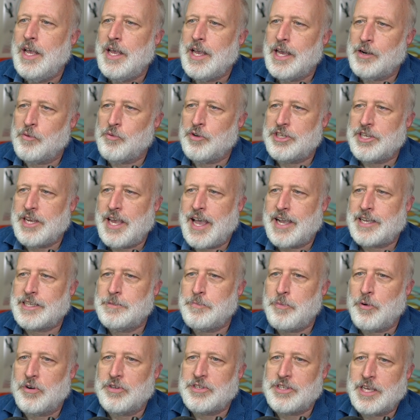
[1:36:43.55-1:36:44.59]
in which
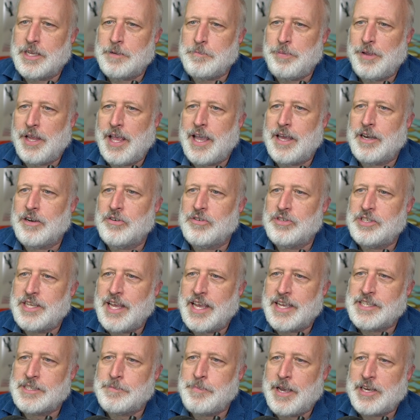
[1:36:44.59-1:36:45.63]
experts and planners
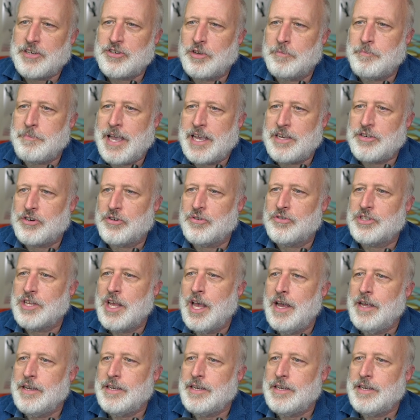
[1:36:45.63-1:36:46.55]
take special measures